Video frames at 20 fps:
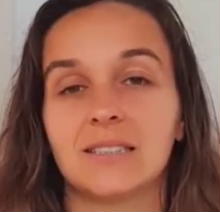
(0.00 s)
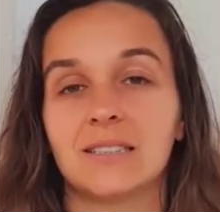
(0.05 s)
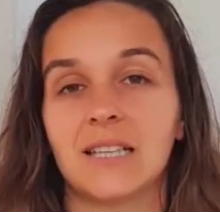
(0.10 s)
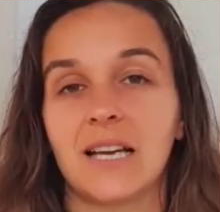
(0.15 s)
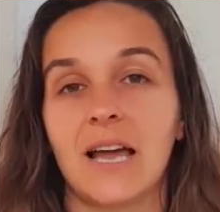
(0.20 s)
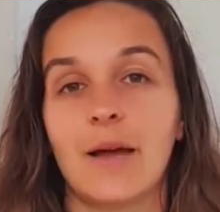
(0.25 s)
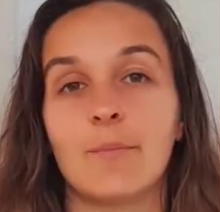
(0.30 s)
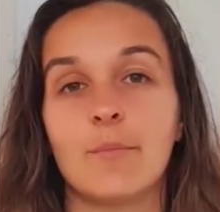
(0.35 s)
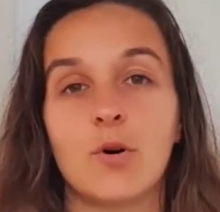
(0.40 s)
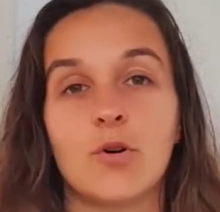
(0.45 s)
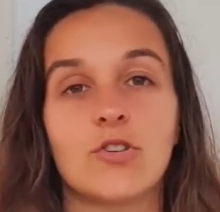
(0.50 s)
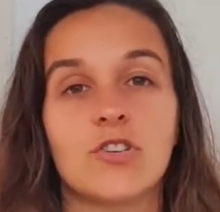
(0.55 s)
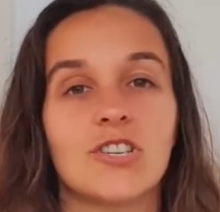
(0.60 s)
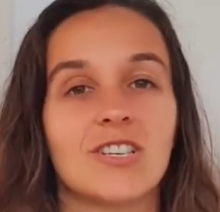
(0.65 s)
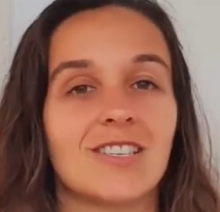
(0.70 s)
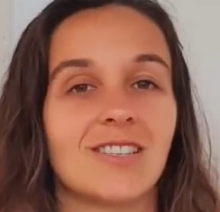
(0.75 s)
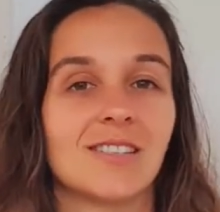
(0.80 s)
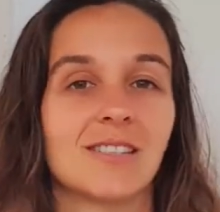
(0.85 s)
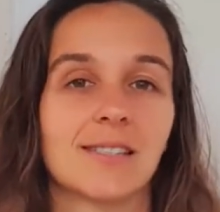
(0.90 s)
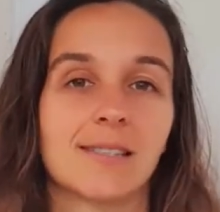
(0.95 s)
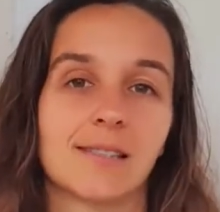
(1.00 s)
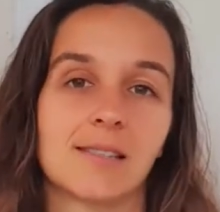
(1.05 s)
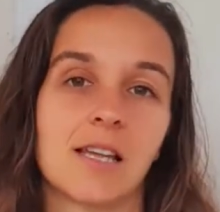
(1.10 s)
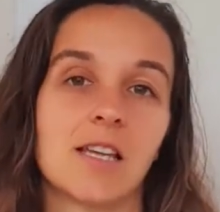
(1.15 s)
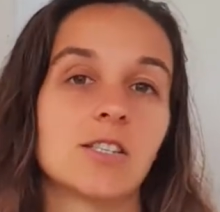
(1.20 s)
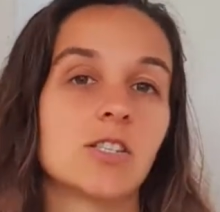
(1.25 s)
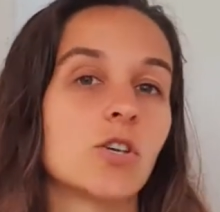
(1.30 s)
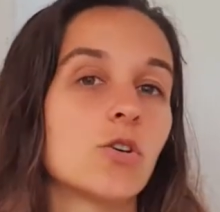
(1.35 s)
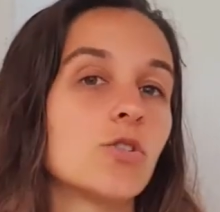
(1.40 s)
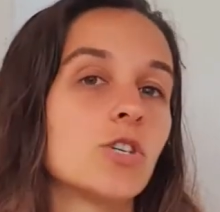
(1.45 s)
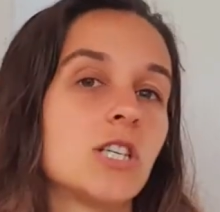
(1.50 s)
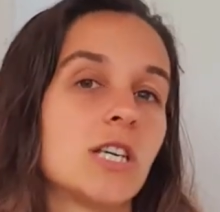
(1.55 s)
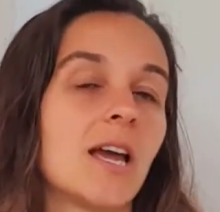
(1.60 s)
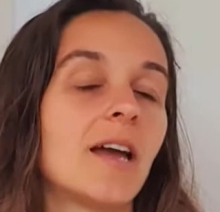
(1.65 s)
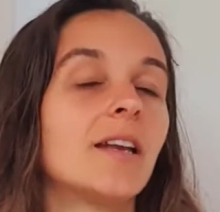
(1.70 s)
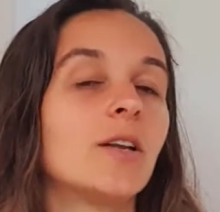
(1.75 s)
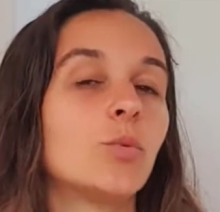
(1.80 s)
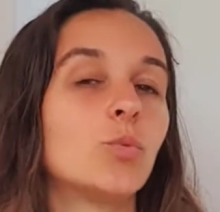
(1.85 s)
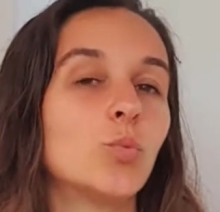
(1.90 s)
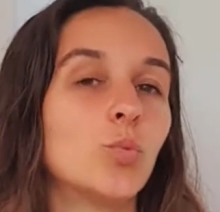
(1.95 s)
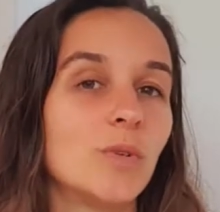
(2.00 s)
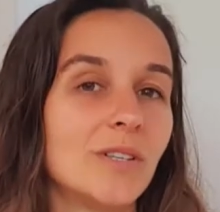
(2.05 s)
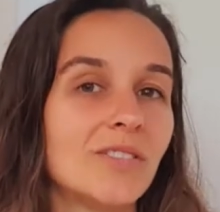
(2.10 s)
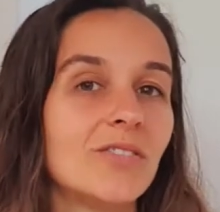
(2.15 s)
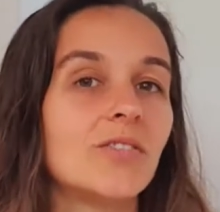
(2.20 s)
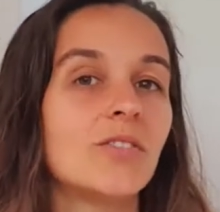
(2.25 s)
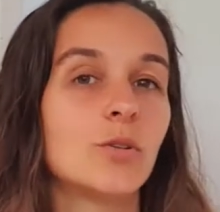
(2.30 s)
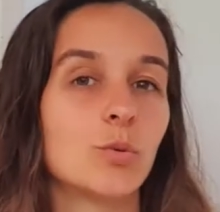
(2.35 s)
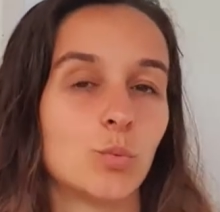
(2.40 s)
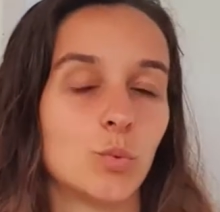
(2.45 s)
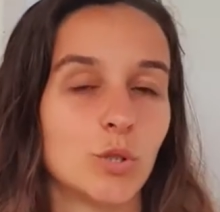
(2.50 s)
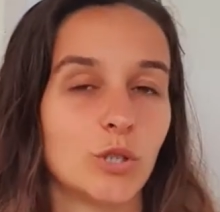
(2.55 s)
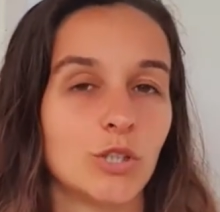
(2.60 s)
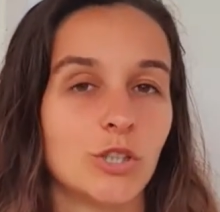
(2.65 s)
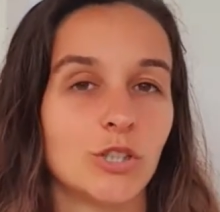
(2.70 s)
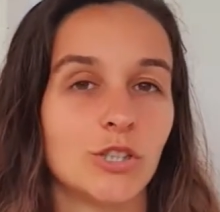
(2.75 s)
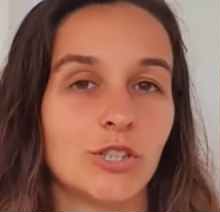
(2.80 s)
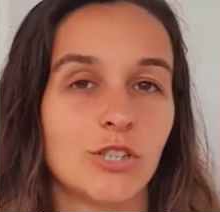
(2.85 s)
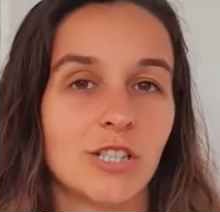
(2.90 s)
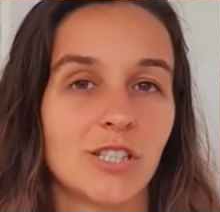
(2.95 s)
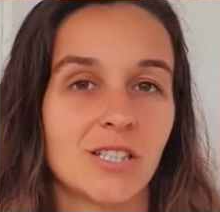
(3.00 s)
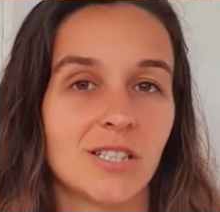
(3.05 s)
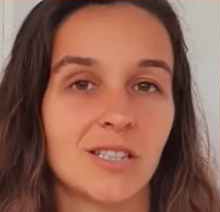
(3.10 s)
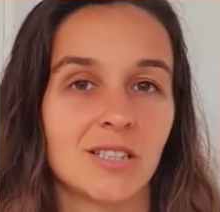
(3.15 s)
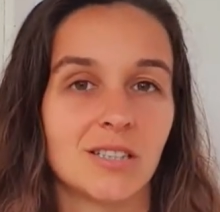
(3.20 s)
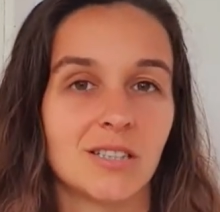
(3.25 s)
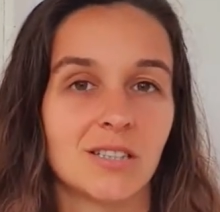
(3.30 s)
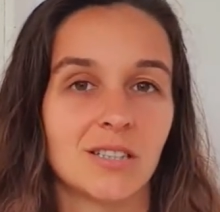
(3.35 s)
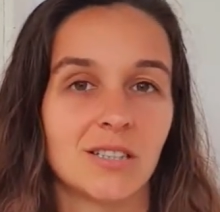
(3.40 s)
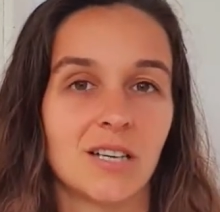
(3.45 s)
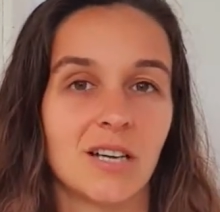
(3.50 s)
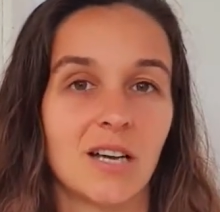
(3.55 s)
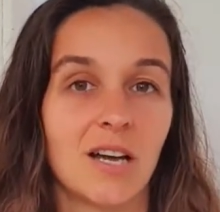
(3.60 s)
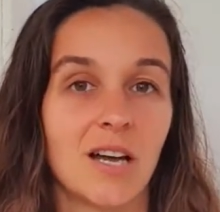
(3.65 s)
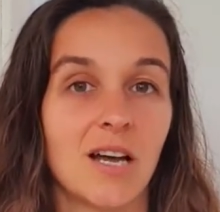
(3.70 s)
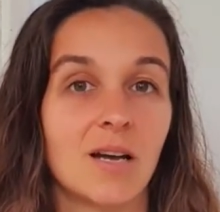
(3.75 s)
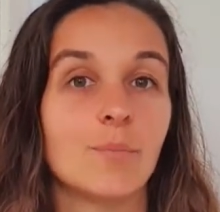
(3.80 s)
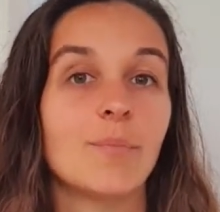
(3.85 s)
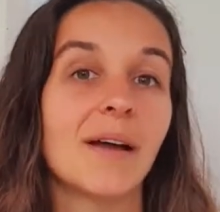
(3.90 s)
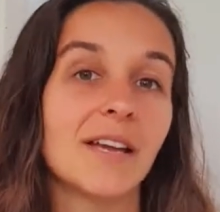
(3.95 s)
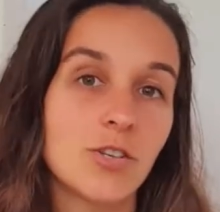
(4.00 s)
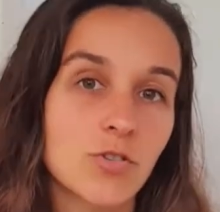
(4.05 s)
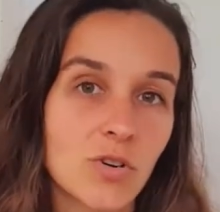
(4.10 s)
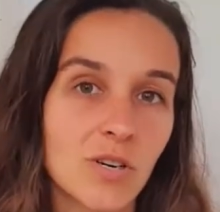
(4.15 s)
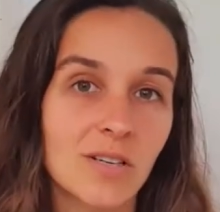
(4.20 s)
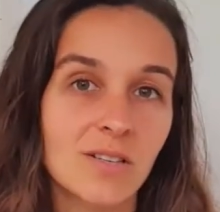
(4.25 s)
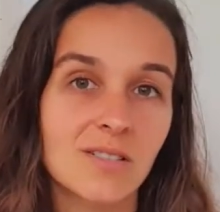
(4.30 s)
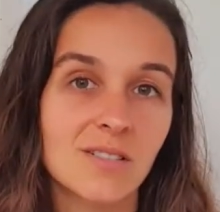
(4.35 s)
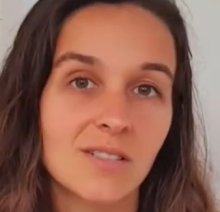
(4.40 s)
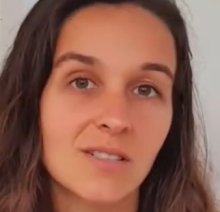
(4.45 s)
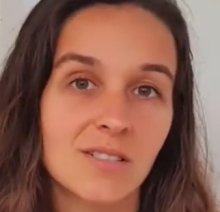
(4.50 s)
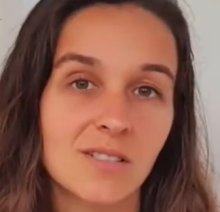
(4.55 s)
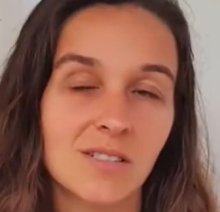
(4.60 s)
emotions associated with the word matrix.